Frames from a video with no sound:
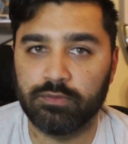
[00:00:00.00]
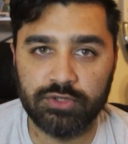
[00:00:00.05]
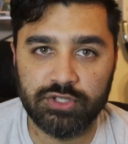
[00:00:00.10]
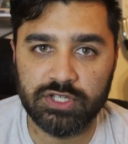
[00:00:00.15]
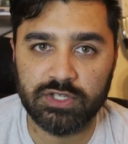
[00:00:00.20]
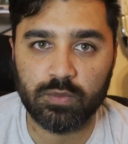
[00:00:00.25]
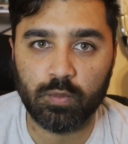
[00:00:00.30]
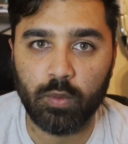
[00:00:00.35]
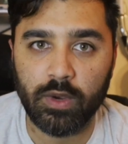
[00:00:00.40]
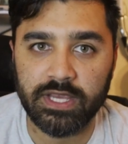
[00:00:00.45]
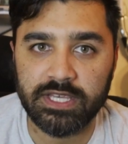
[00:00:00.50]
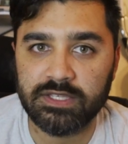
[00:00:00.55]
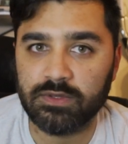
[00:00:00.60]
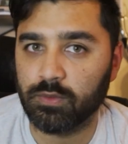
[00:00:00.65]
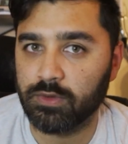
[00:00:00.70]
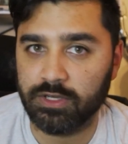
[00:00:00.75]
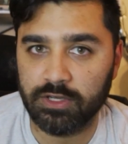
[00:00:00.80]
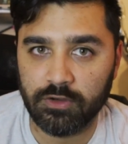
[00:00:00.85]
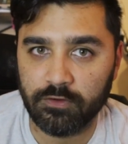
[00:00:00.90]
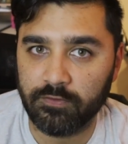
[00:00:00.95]
would just waste
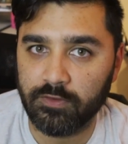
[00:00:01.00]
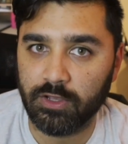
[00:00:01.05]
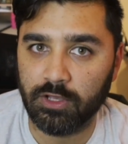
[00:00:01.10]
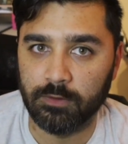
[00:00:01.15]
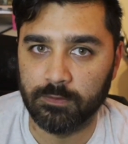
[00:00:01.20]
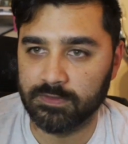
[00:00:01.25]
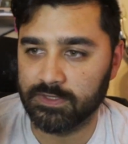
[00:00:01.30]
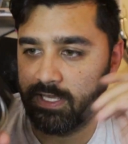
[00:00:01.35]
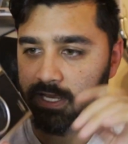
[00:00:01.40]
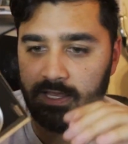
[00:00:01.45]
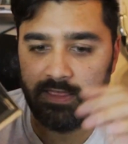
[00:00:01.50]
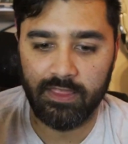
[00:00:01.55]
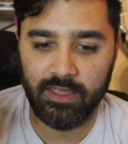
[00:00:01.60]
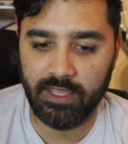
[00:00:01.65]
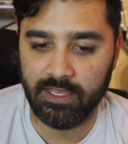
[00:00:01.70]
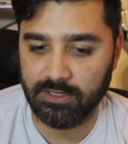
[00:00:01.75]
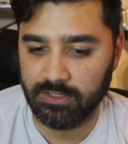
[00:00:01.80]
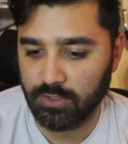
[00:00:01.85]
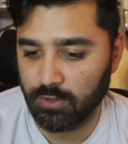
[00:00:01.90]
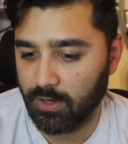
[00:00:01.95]
one of your films, and
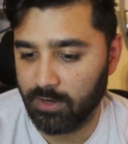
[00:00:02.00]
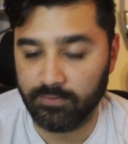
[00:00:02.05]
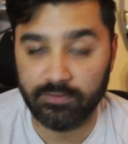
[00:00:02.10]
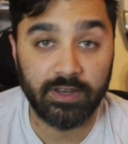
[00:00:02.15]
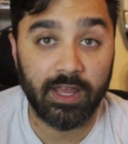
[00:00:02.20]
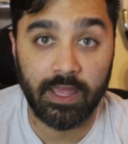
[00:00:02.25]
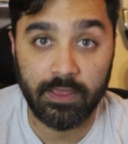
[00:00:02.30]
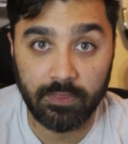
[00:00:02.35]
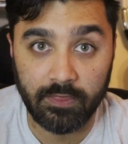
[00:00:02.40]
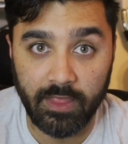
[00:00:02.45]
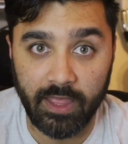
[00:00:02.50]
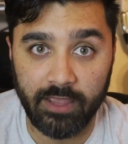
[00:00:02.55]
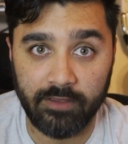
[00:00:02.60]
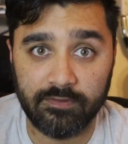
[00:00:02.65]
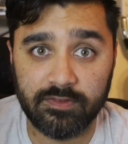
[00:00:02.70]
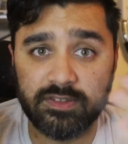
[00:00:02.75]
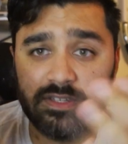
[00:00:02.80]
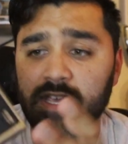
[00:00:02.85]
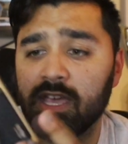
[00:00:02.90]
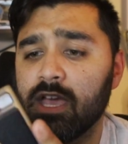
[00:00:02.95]
then you have 9
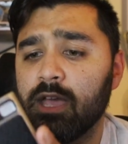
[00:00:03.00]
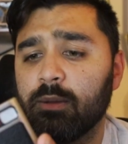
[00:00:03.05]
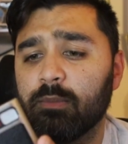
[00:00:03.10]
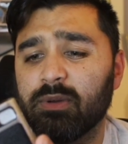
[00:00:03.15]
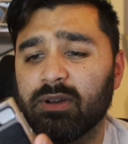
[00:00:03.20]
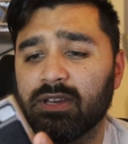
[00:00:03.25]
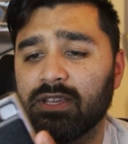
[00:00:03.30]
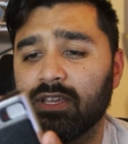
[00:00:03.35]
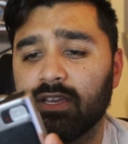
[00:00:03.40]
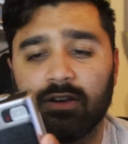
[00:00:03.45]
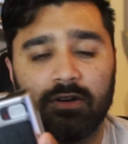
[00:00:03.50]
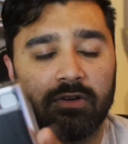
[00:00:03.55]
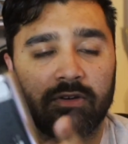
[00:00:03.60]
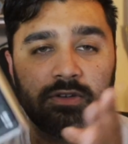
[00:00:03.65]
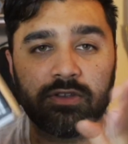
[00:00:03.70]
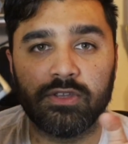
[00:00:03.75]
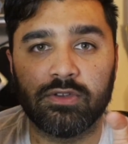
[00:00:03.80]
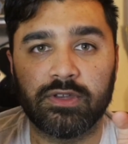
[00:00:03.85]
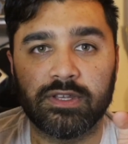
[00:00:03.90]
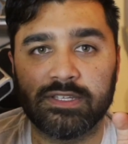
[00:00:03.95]
left. But here
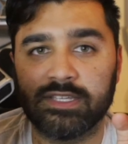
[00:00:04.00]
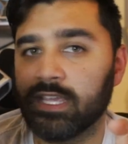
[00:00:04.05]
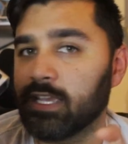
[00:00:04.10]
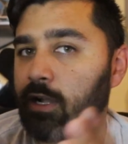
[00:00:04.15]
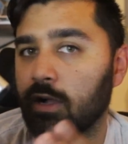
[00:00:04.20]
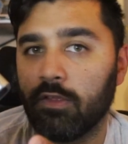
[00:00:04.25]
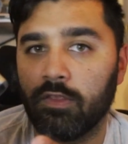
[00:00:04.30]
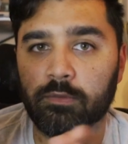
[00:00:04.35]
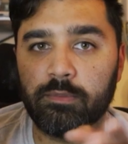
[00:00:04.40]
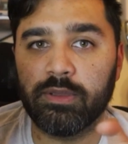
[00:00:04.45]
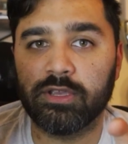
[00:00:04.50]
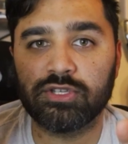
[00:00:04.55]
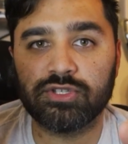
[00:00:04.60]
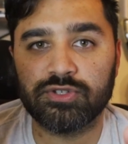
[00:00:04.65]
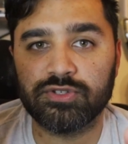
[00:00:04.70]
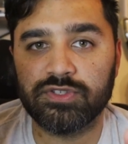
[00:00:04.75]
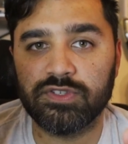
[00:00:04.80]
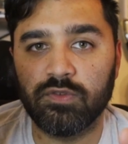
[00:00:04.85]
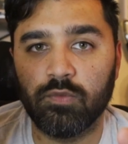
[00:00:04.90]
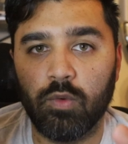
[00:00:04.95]
you can take all the
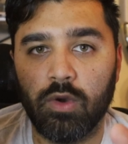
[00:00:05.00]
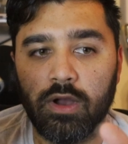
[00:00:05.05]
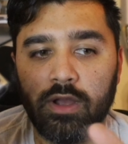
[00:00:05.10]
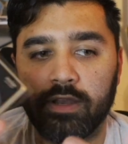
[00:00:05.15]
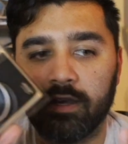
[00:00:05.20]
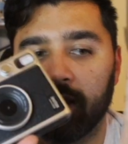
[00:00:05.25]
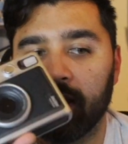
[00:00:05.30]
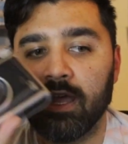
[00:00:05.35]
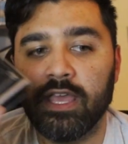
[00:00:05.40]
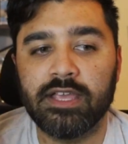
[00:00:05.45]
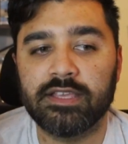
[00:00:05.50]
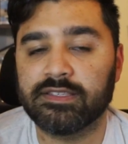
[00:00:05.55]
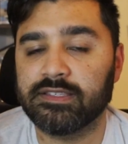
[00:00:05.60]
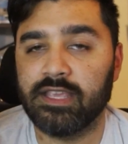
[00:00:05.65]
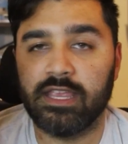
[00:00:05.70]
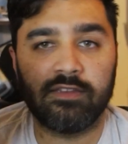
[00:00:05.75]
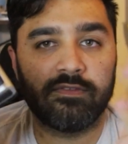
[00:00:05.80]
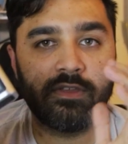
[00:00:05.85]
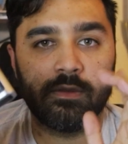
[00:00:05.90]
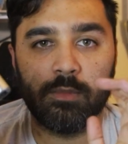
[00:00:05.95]
pictures you want,
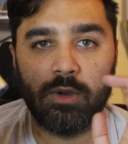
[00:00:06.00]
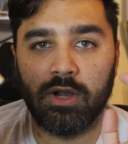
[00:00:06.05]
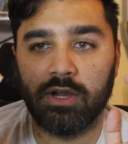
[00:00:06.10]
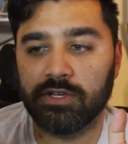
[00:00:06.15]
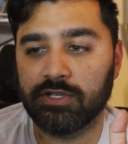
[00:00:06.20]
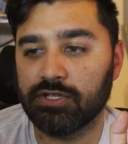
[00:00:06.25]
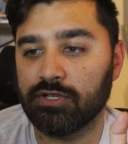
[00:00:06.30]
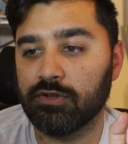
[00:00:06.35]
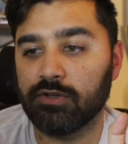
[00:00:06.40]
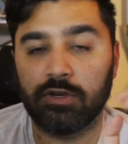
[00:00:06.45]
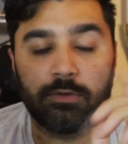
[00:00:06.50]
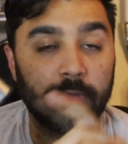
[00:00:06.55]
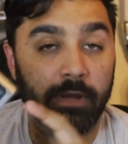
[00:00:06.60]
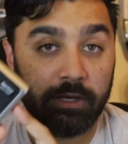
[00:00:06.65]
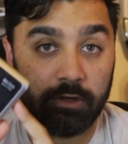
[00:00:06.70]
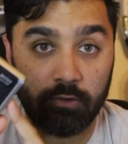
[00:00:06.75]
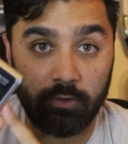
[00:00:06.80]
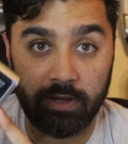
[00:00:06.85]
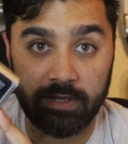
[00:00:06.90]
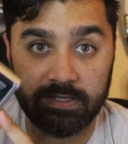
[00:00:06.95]
save them onto your
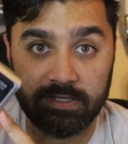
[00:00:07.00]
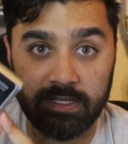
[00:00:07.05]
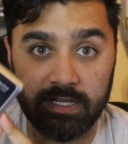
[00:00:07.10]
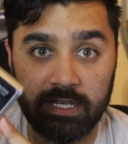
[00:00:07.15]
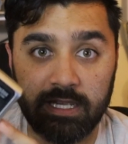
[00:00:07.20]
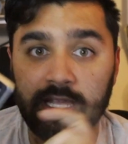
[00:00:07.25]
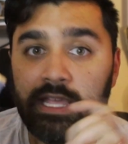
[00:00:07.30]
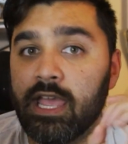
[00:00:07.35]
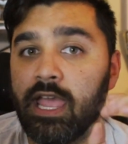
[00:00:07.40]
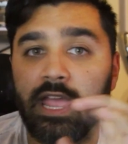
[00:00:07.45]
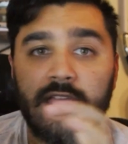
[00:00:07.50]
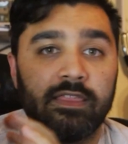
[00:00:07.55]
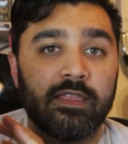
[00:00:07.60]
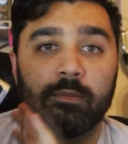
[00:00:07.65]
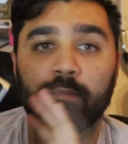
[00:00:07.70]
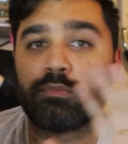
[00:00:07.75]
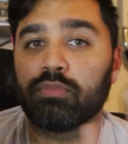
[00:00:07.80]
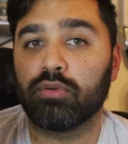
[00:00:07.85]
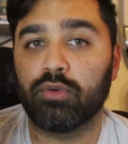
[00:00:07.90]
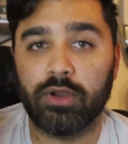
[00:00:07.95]
micro SD, and
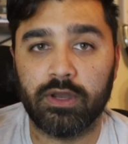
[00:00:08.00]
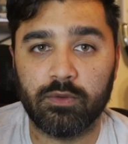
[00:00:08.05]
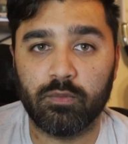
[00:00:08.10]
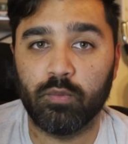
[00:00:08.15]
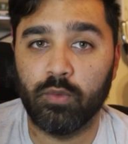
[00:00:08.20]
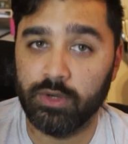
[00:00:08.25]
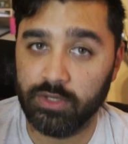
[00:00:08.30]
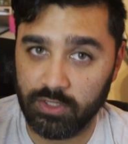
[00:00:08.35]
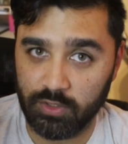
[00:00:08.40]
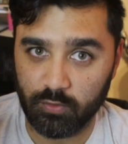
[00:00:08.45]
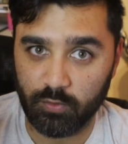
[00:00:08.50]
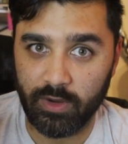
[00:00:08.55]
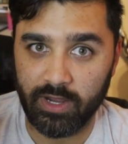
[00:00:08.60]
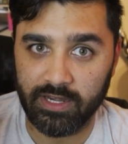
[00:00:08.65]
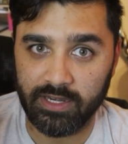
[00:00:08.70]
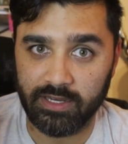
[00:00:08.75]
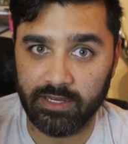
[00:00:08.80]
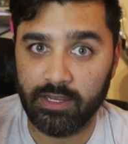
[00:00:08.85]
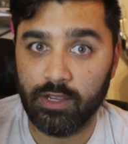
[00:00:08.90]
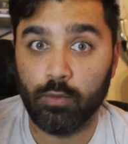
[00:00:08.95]
then print when you're
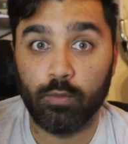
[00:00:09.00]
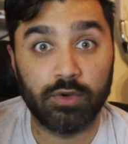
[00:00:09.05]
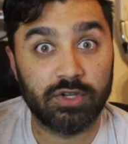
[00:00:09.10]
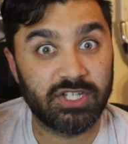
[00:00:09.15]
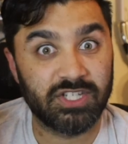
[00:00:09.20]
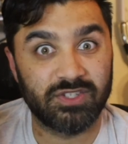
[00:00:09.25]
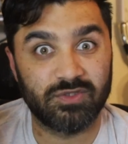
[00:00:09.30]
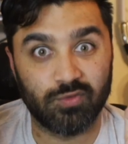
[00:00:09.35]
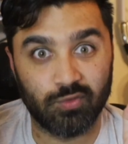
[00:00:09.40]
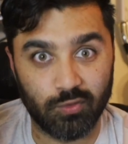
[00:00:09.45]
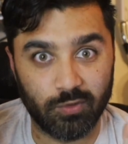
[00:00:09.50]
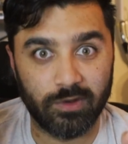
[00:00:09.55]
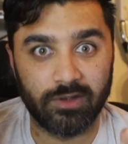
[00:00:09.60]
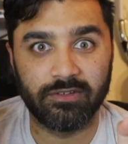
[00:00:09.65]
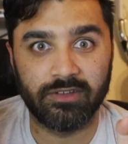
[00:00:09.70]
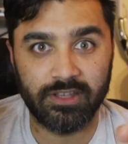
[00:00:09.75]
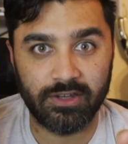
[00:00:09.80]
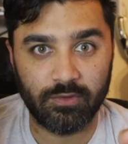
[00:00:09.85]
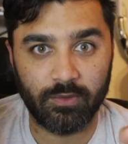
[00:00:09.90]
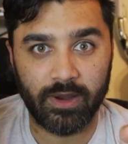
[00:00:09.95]
ready, which is
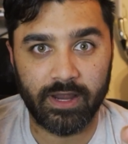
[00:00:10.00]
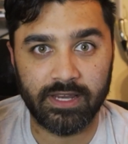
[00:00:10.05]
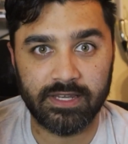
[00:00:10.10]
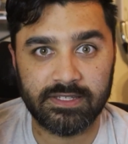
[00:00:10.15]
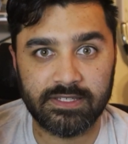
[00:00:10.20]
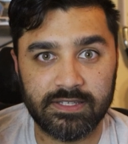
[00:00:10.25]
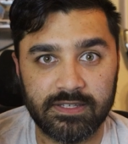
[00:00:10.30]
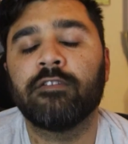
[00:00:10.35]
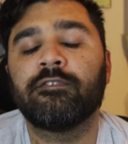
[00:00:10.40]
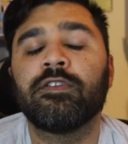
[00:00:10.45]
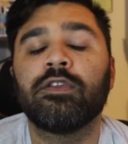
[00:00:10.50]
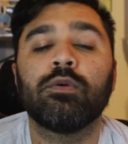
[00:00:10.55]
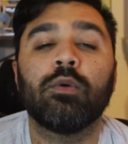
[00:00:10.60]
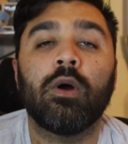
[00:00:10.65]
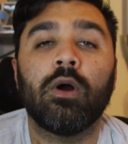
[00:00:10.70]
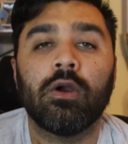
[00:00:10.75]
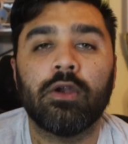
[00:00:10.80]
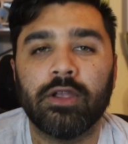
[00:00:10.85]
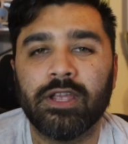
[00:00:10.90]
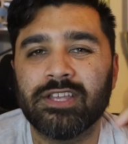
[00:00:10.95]
really great. If you
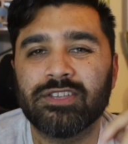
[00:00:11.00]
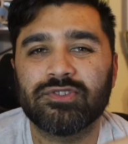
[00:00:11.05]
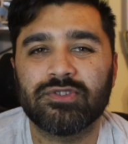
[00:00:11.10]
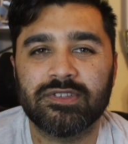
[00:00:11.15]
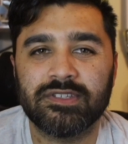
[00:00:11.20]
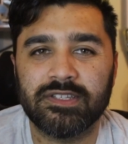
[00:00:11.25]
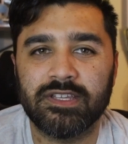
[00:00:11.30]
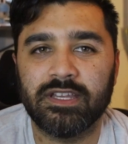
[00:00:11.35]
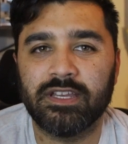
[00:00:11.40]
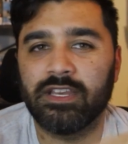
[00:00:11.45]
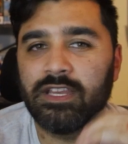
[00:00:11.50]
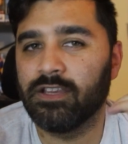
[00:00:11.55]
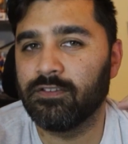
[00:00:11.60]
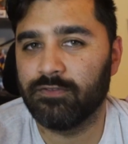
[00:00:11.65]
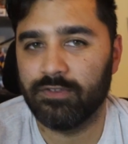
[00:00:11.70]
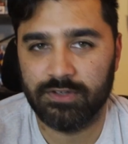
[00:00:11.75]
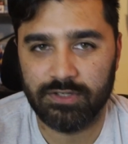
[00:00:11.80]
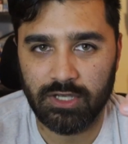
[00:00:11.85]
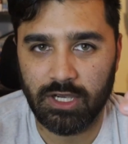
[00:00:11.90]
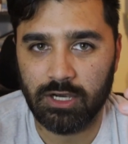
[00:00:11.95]
are interested in
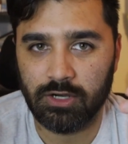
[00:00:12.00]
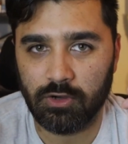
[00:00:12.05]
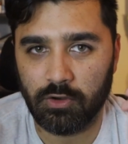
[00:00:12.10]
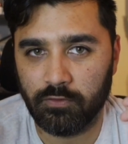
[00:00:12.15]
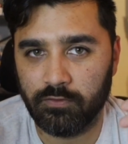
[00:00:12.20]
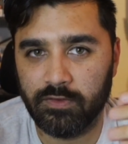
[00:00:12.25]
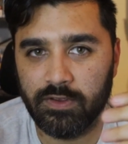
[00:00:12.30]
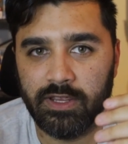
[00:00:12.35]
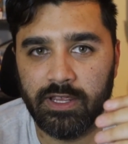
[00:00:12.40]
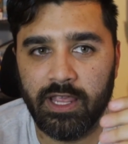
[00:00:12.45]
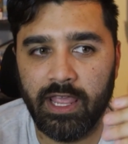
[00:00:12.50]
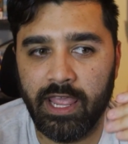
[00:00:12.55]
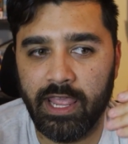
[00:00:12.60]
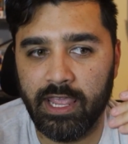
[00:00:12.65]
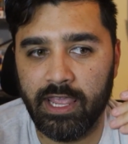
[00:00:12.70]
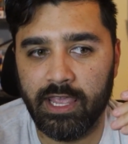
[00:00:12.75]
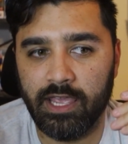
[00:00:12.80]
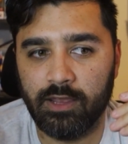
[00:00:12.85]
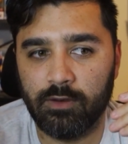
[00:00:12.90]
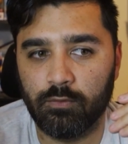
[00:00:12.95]
photography
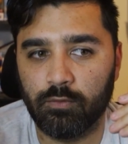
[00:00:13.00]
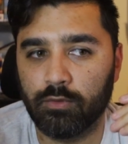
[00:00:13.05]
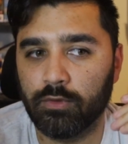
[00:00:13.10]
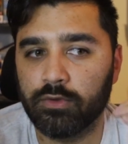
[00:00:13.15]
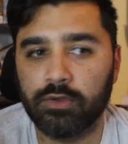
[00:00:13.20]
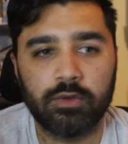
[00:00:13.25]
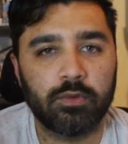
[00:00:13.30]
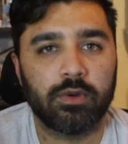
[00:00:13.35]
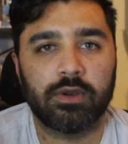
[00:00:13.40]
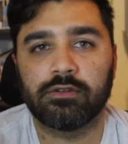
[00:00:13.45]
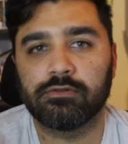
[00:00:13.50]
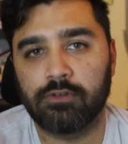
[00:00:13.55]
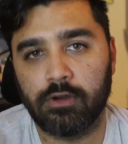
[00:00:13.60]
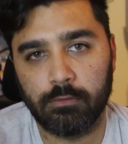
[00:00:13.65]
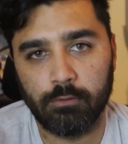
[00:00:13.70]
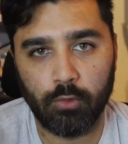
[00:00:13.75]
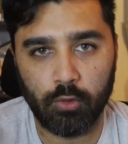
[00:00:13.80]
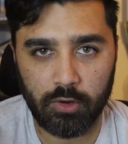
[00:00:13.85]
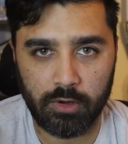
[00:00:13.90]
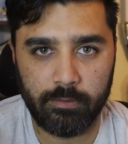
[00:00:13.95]
and really want to learn
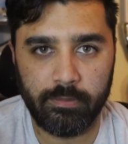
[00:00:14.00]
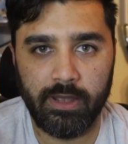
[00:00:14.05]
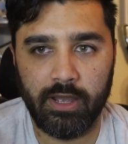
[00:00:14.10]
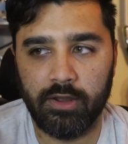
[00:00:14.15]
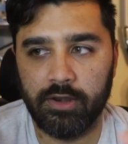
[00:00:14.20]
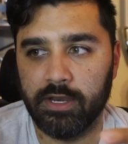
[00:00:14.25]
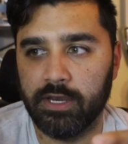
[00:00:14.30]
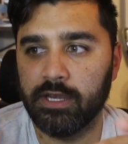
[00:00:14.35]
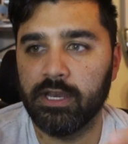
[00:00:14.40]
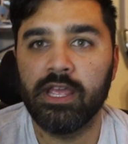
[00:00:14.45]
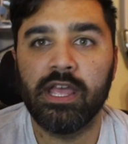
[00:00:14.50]
more about it,